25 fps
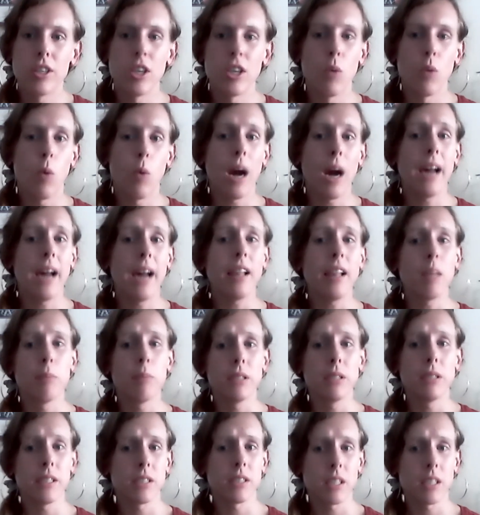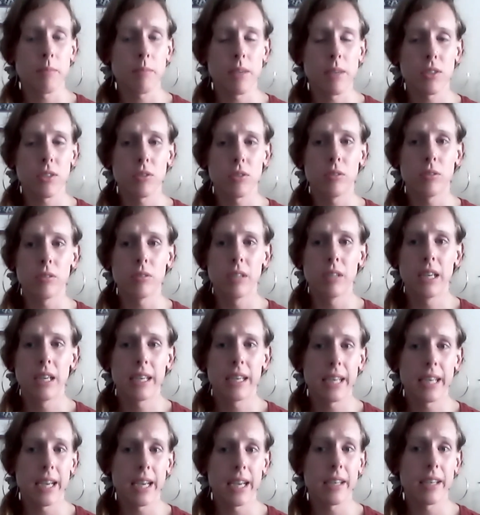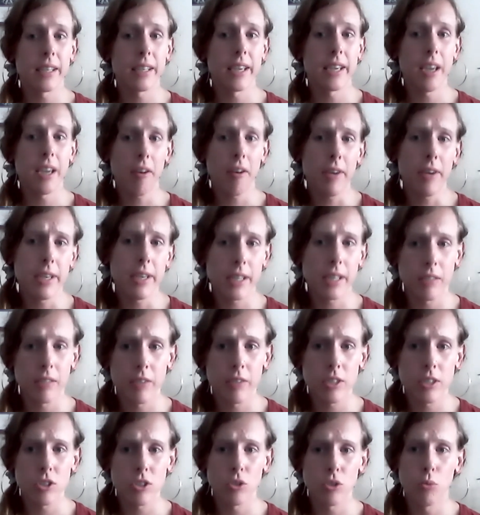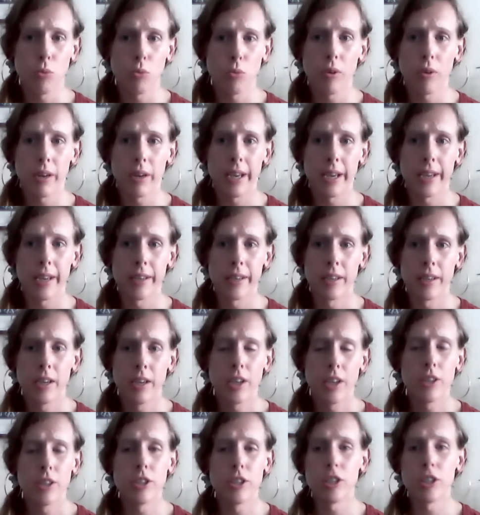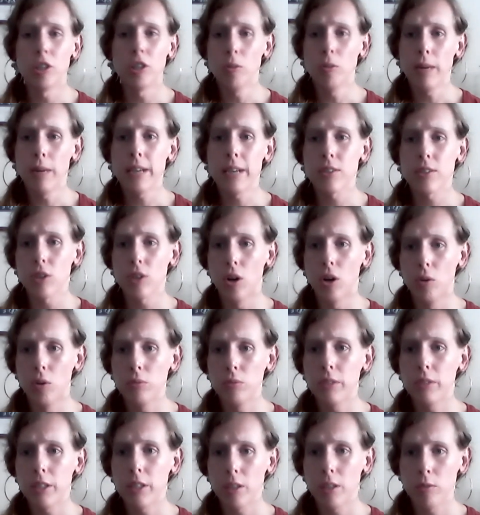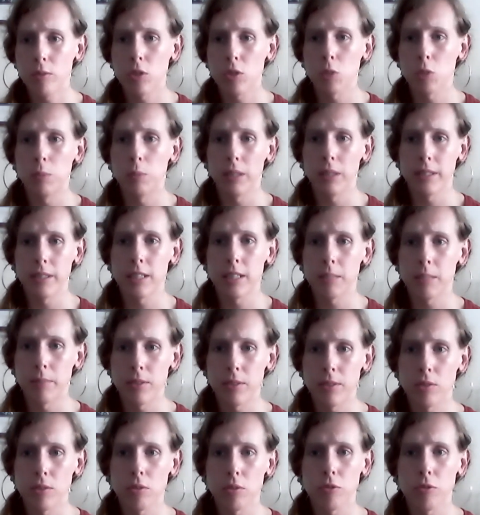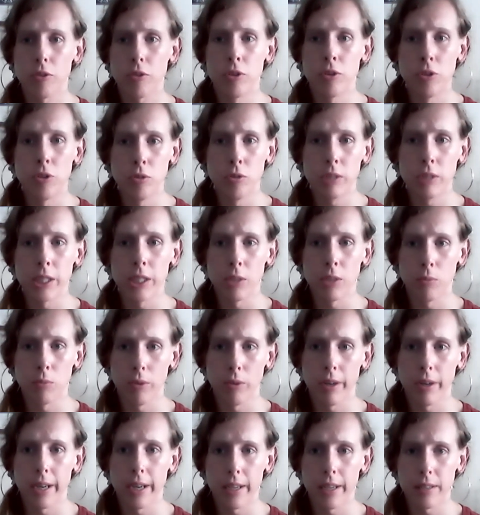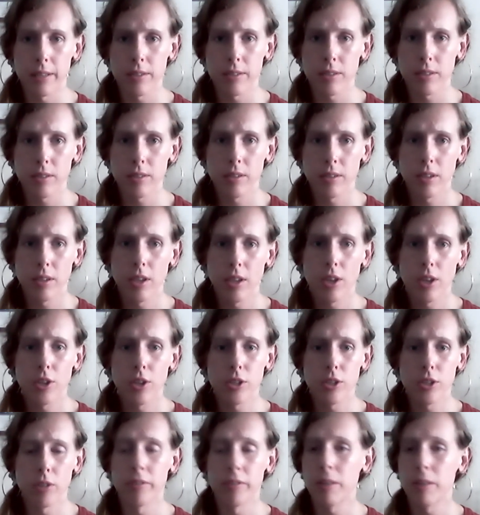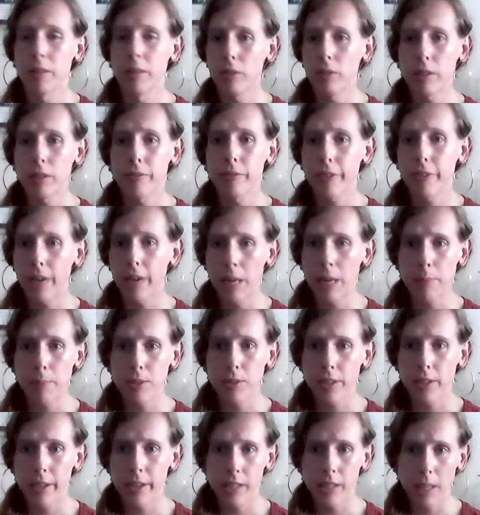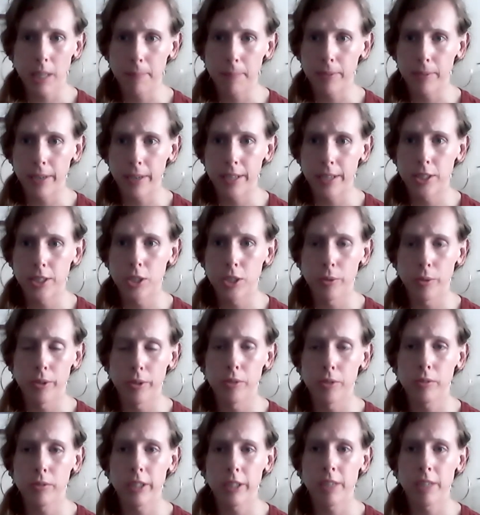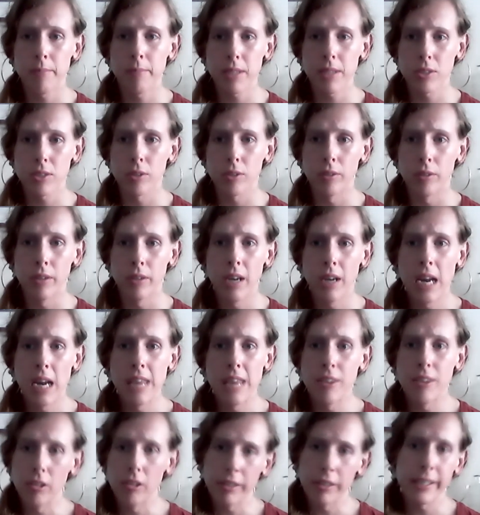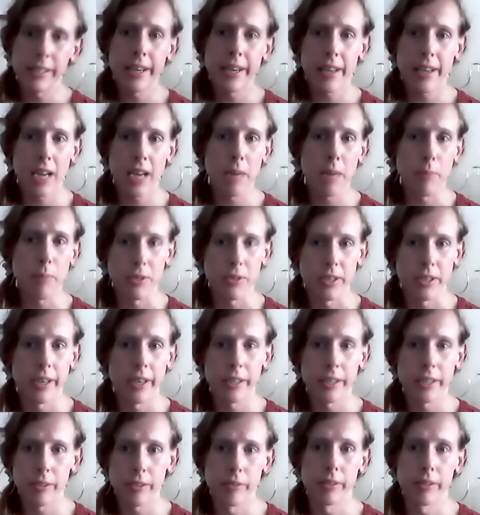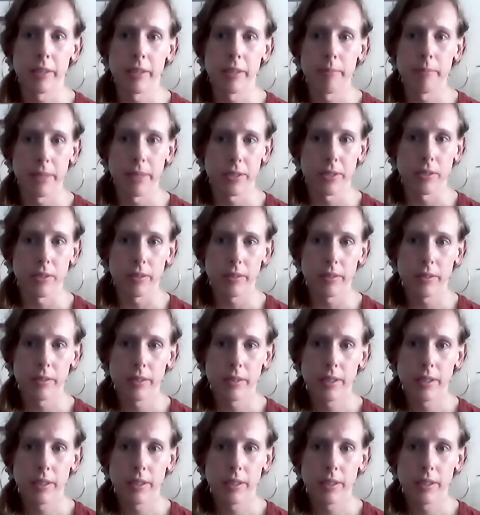While a ballistic missile can carry a conventional warhead, the US only uses ballistic missiles for nuclear warheads. So if they were looking for a hypersonic upgrade to a nuclear missile, they're looking at a hypersonic nuclear missile.